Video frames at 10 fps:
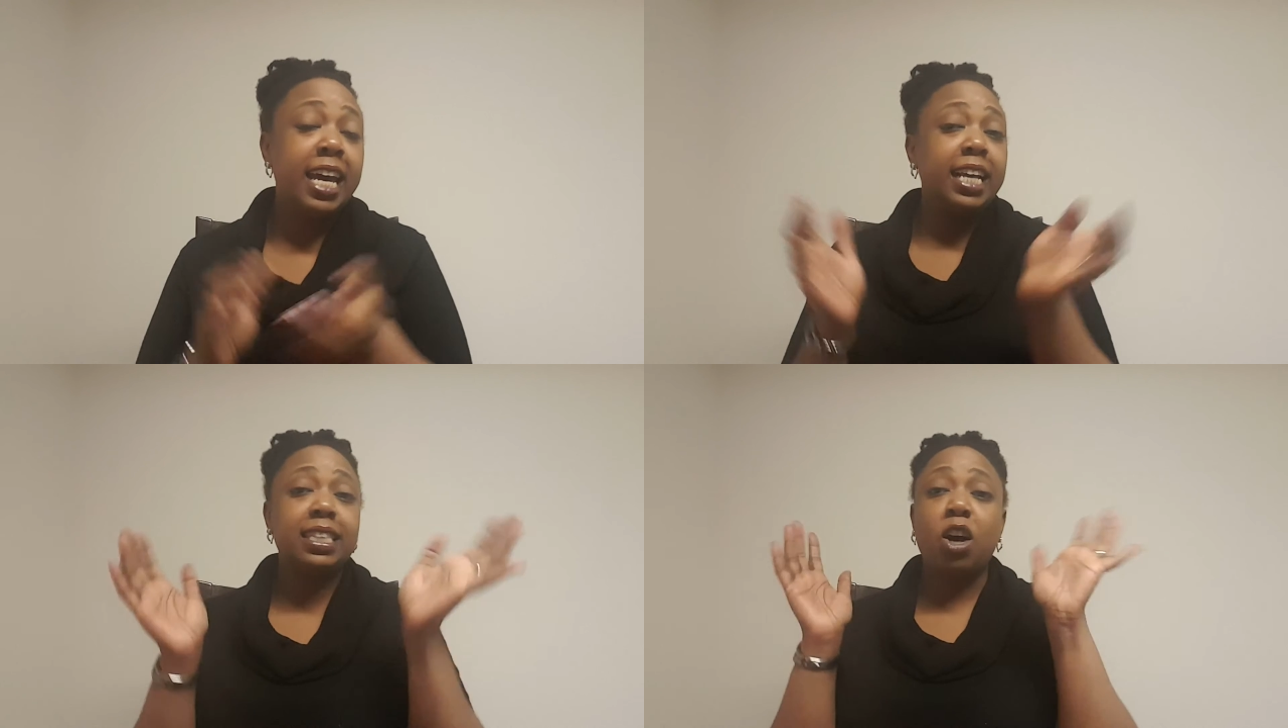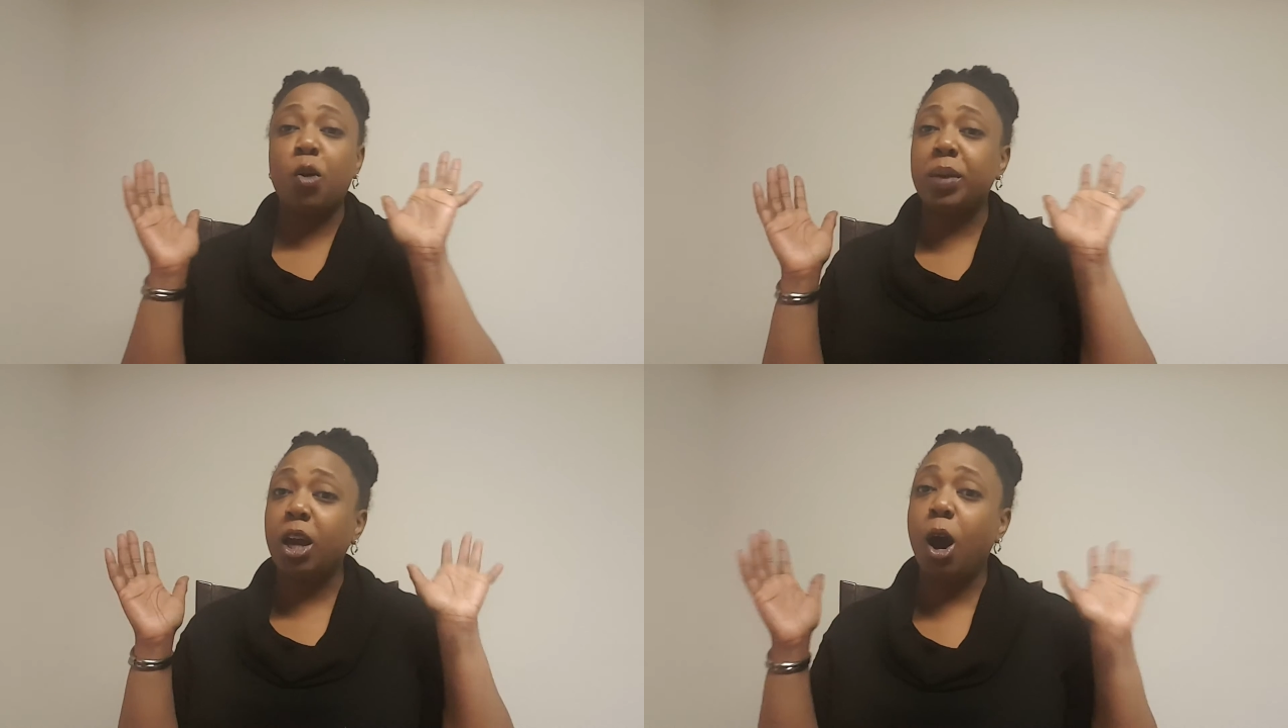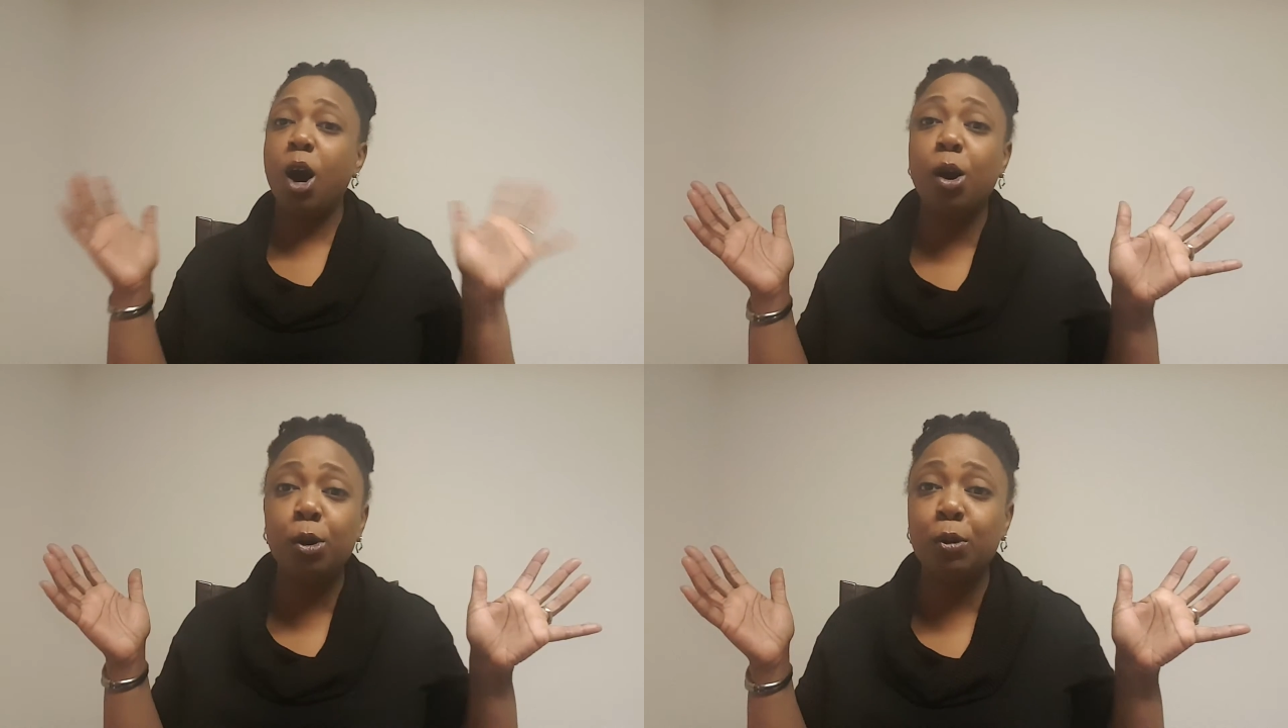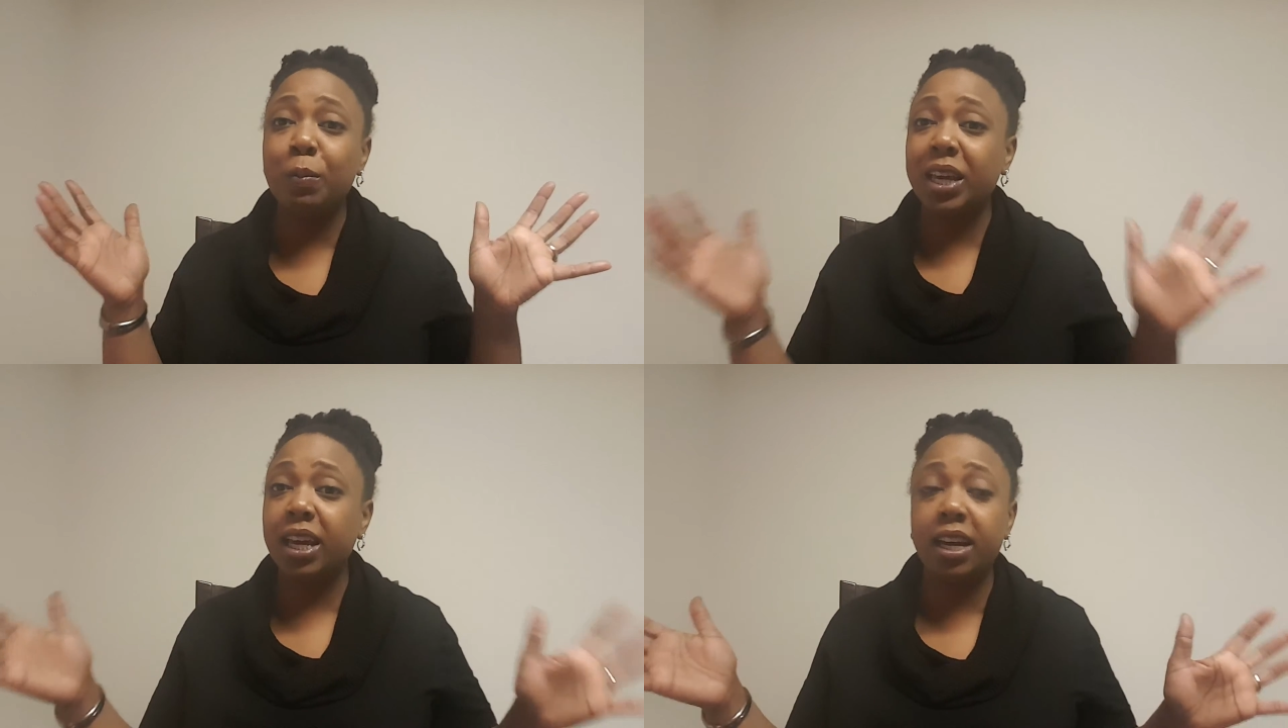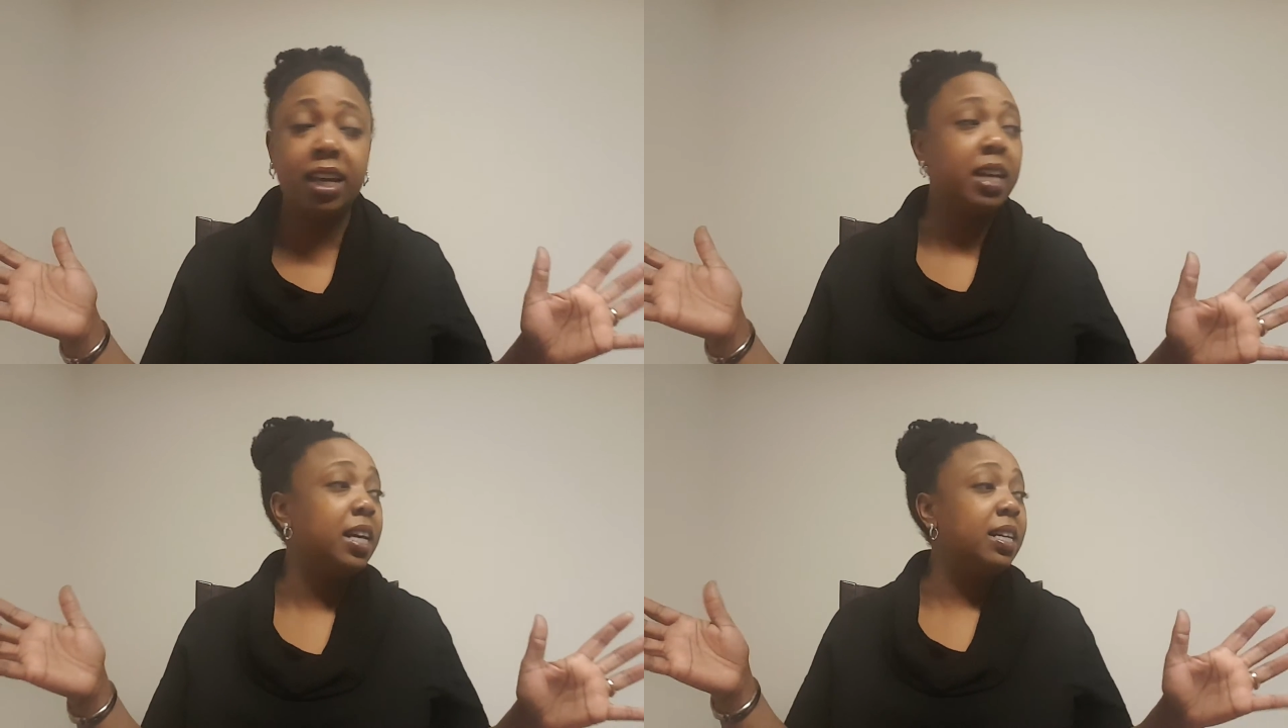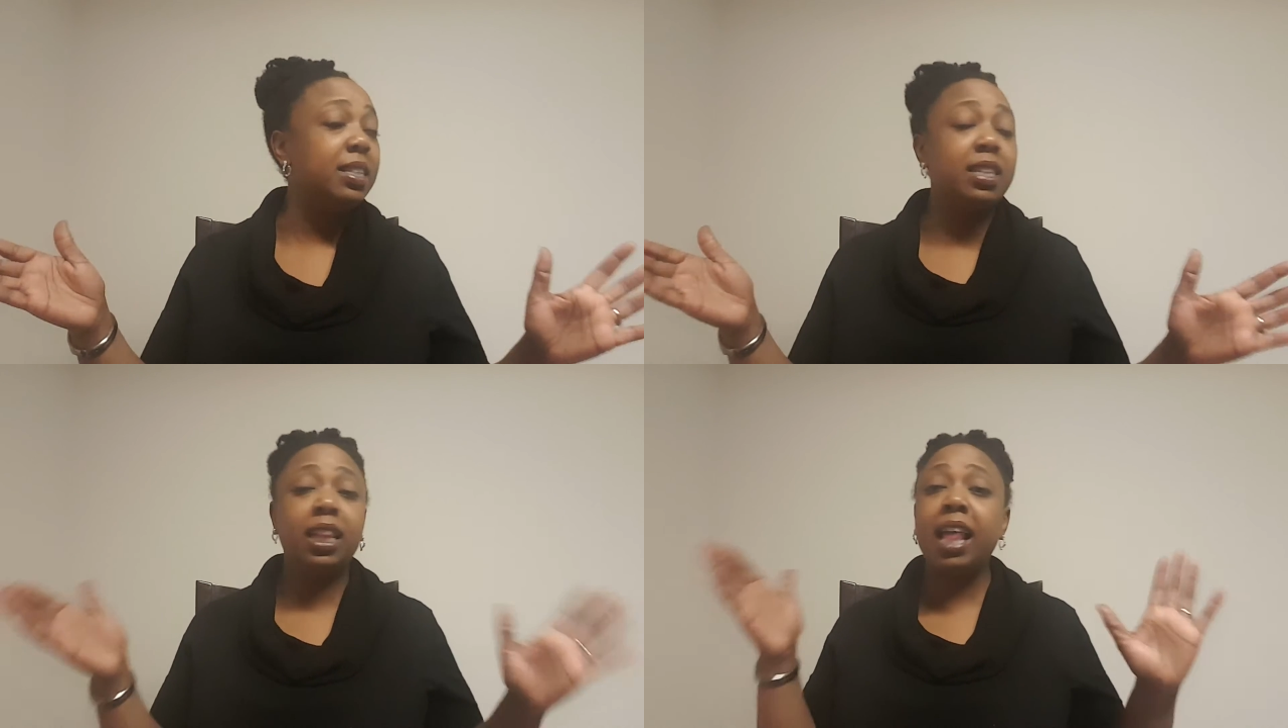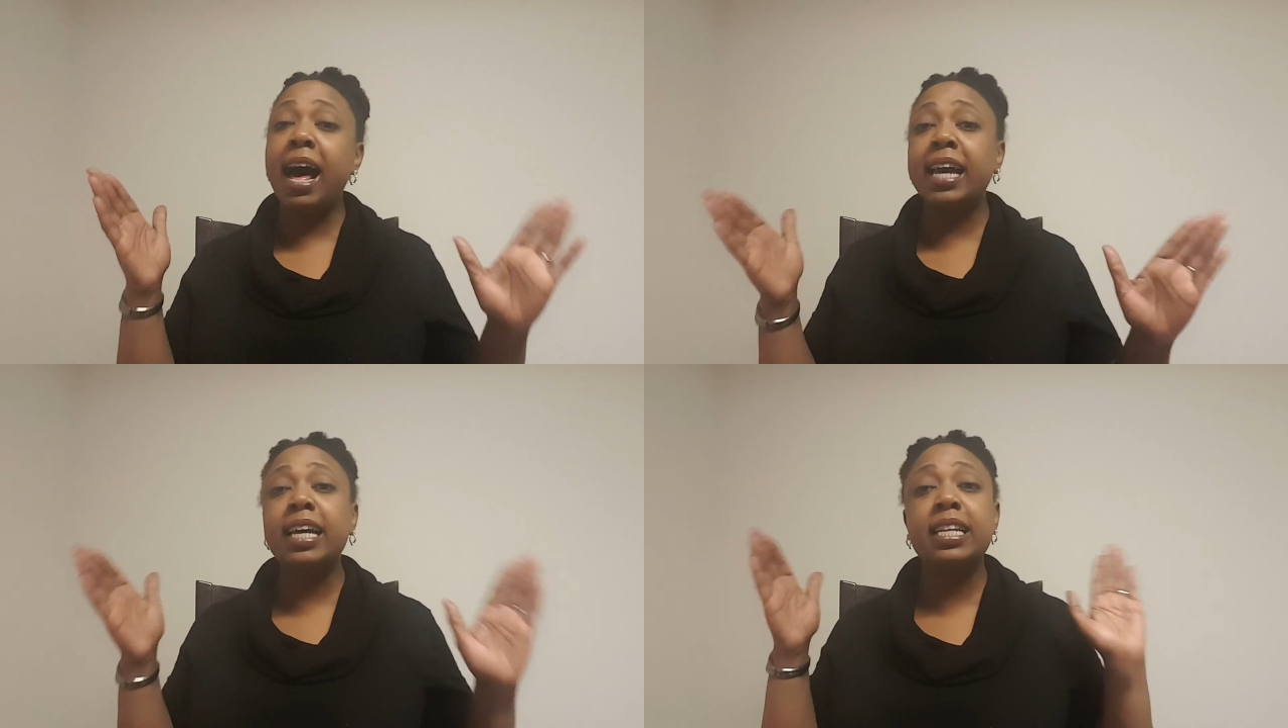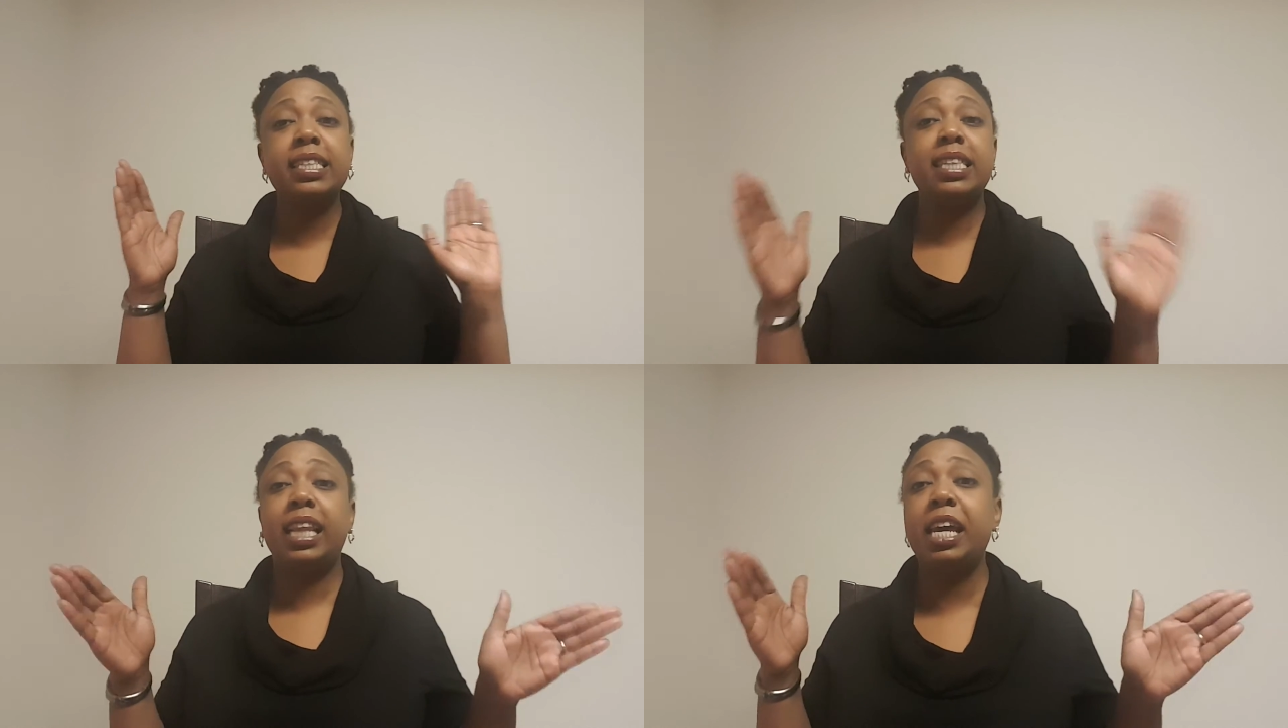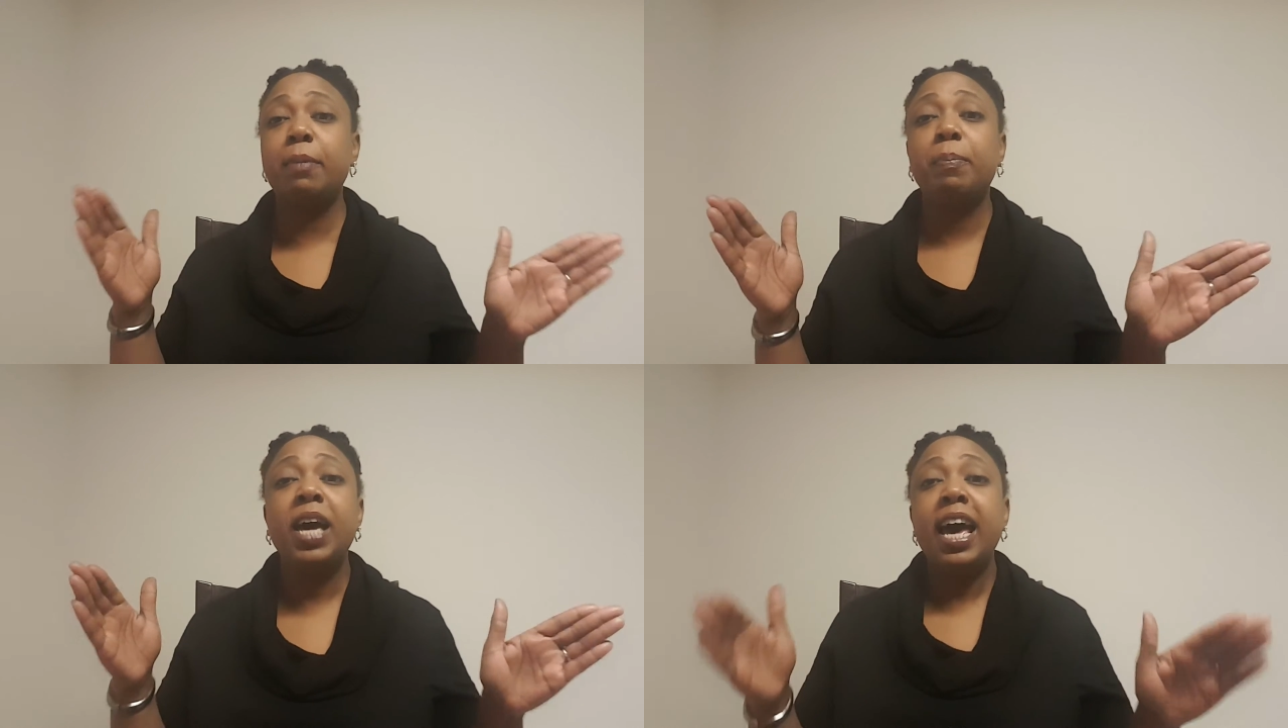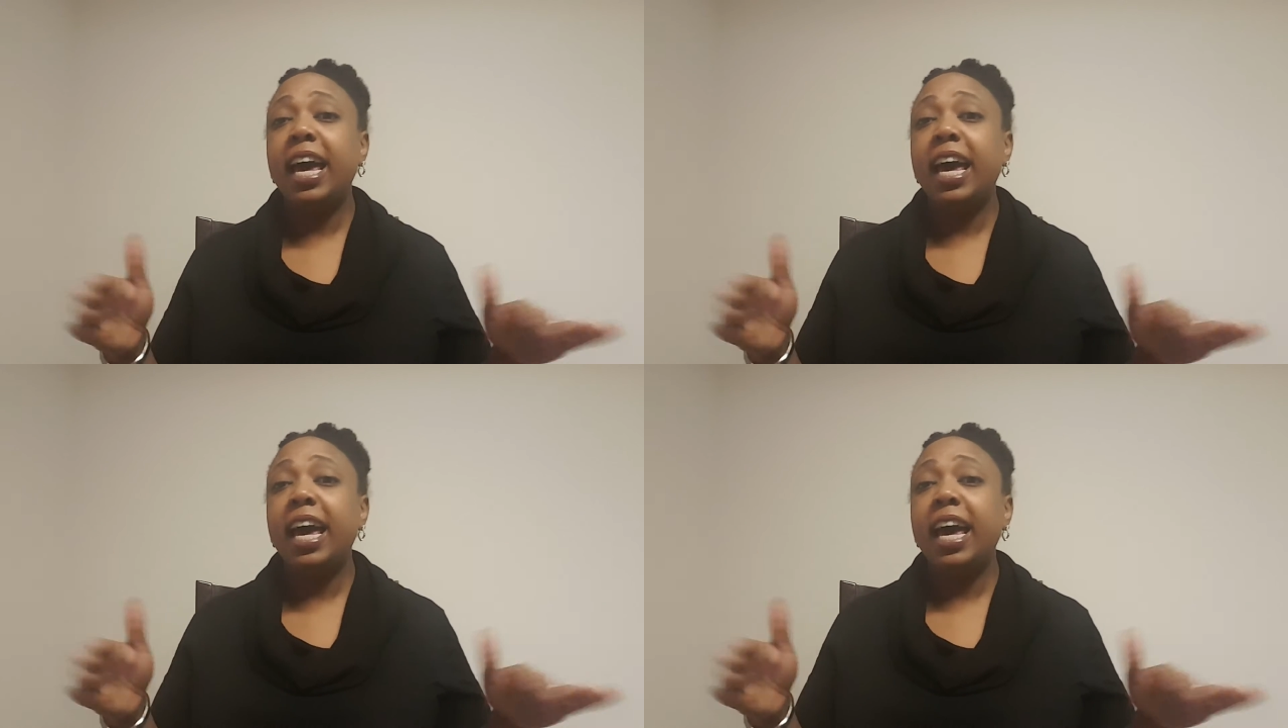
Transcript: it's going to be on because the lion is asleep